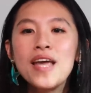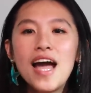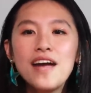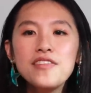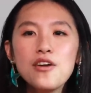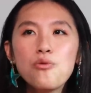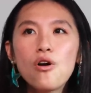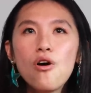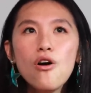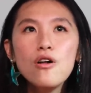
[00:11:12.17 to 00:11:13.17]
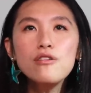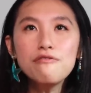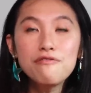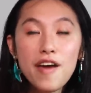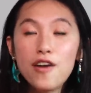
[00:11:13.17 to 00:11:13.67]
And they were all
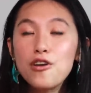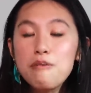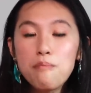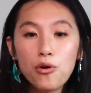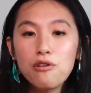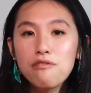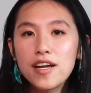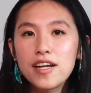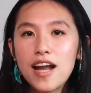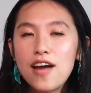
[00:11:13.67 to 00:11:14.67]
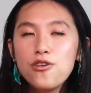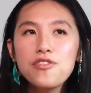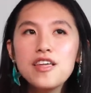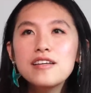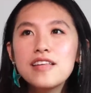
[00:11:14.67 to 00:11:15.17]
very motivated. I
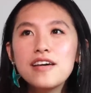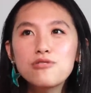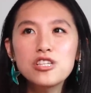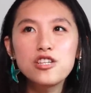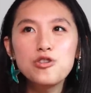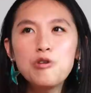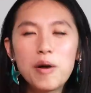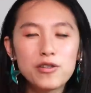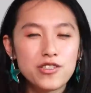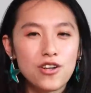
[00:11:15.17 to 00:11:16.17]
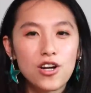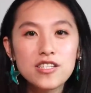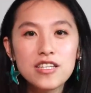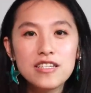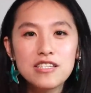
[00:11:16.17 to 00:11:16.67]
don't think they really knew about
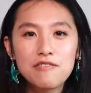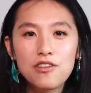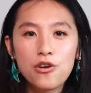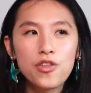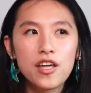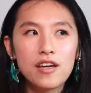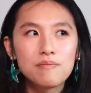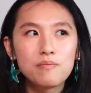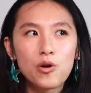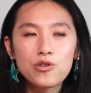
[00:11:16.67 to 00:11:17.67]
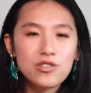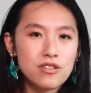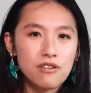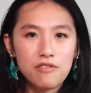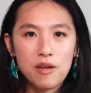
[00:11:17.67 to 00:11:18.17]
Starseeds, even though they, most
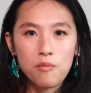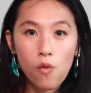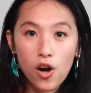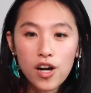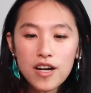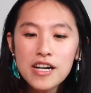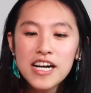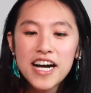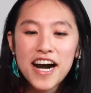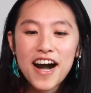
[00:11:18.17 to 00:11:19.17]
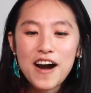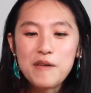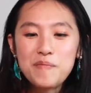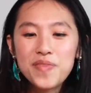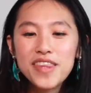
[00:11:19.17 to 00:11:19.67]
of them were.
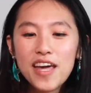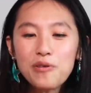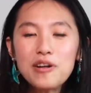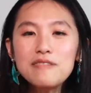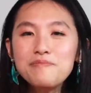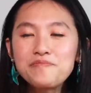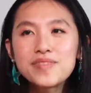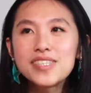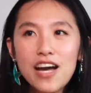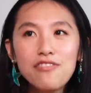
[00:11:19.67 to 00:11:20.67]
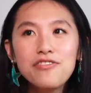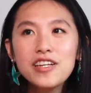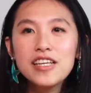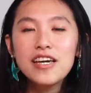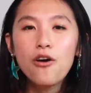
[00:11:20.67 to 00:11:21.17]
Um, they were
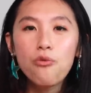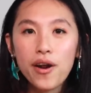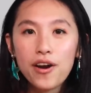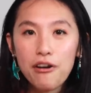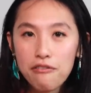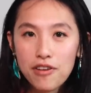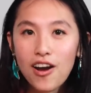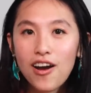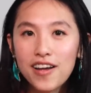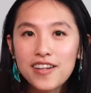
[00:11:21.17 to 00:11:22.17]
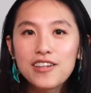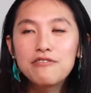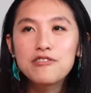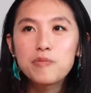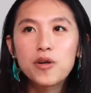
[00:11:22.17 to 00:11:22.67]
definitely aware of God and
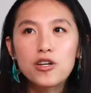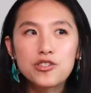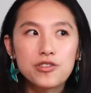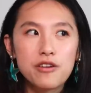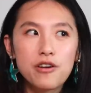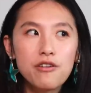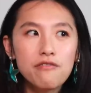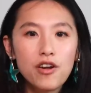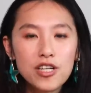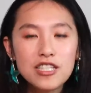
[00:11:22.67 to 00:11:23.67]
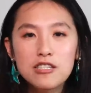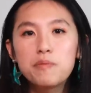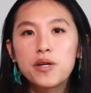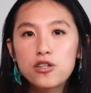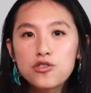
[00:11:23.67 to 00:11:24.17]
of spiritual. They're very
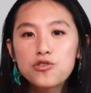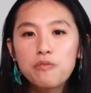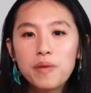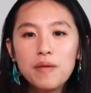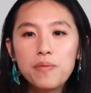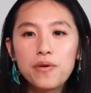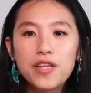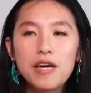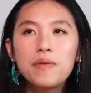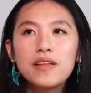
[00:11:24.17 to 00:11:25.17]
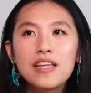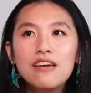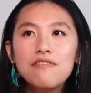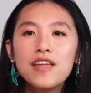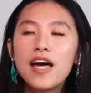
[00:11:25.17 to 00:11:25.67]
spiritual people. They
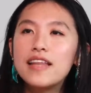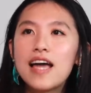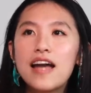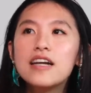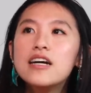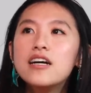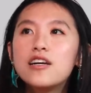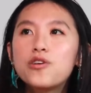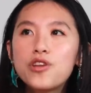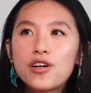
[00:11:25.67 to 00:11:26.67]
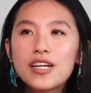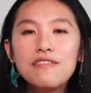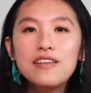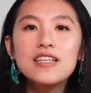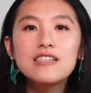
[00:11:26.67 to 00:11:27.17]
believed that, you know, they're
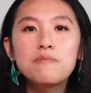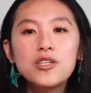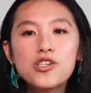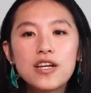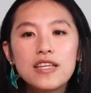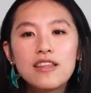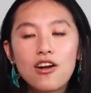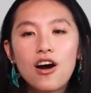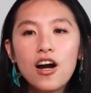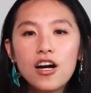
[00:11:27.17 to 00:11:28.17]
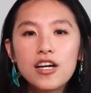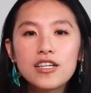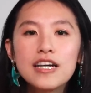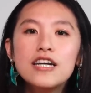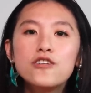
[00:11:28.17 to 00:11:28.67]
given this mission in their
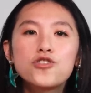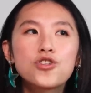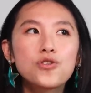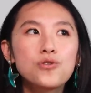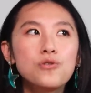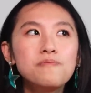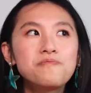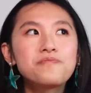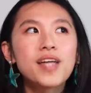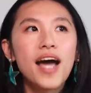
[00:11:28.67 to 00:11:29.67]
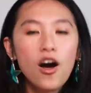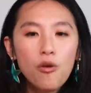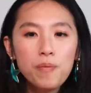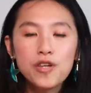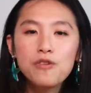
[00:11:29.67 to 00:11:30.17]
heart to
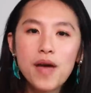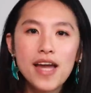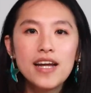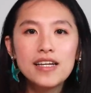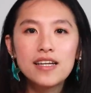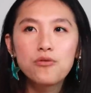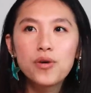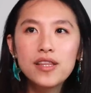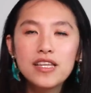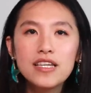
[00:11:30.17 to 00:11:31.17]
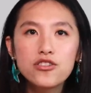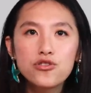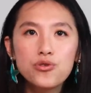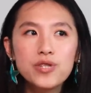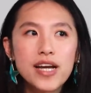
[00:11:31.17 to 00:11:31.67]
help humanity with these
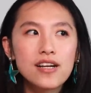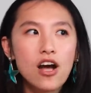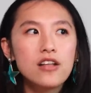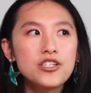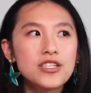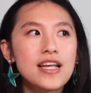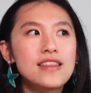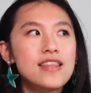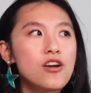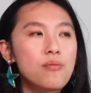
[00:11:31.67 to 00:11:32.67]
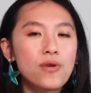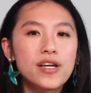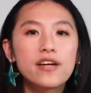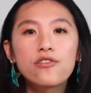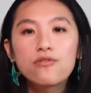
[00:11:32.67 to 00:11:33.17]
new technologies that they're
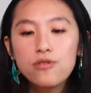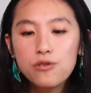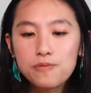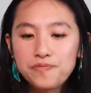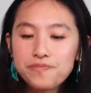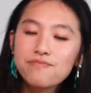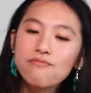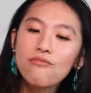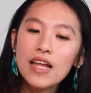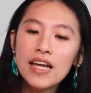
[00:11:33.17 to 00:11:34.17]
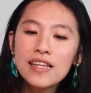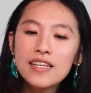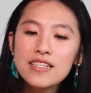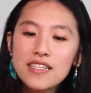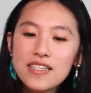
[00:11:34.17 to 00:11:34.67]
bringing through. And
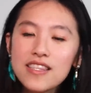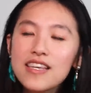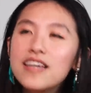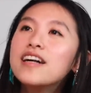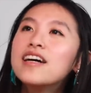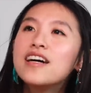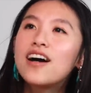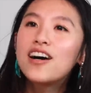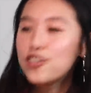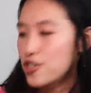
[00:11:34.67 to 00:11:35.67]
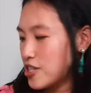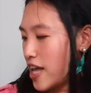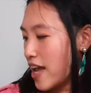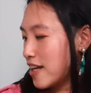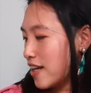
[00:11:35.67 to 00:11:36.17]
this is the
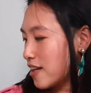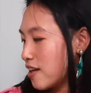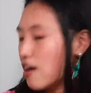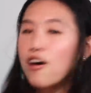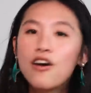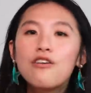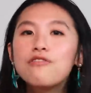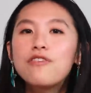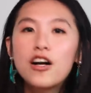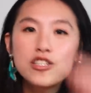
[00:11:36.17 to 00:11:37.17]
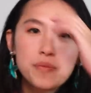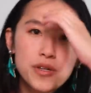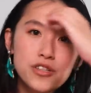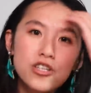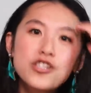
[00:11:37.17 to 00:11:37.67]
understanding of
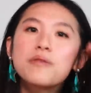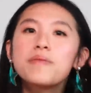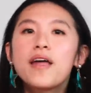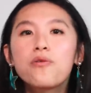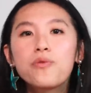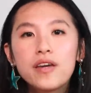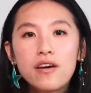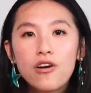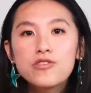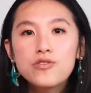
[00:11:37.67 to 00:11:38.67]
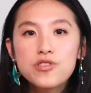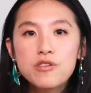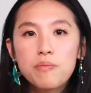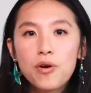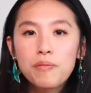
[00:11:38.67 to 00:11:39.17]
entrepreneurship that we also
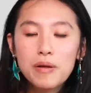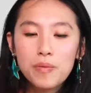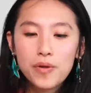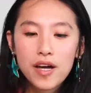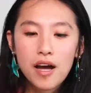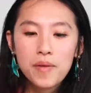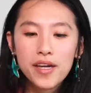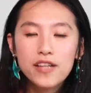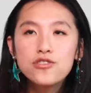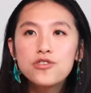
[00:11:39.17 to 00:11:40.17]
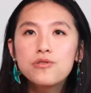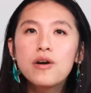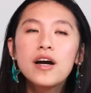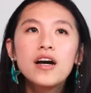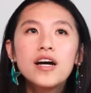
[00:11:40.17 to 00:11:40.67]
support people in coming into,
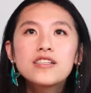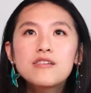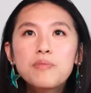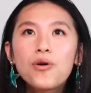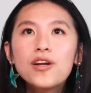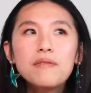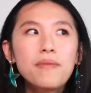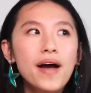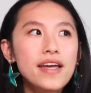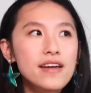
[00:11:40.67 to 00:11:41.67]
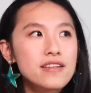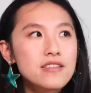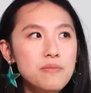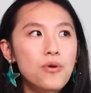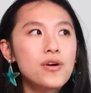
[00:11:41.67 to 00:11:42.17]
supporting by,
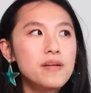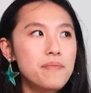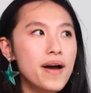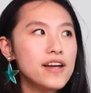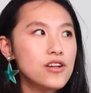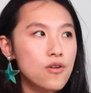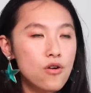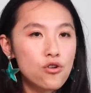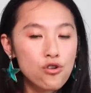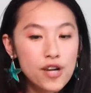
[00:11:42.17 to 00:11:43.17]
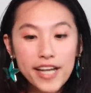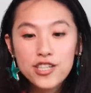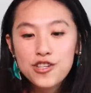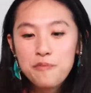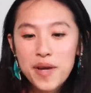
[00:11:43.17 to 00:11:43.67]
supported by, you know,
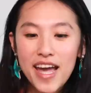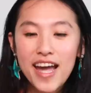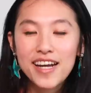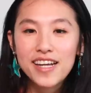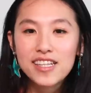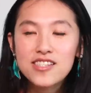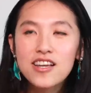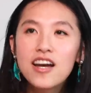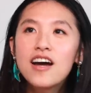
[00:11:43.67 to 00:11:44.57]
creation mechanics.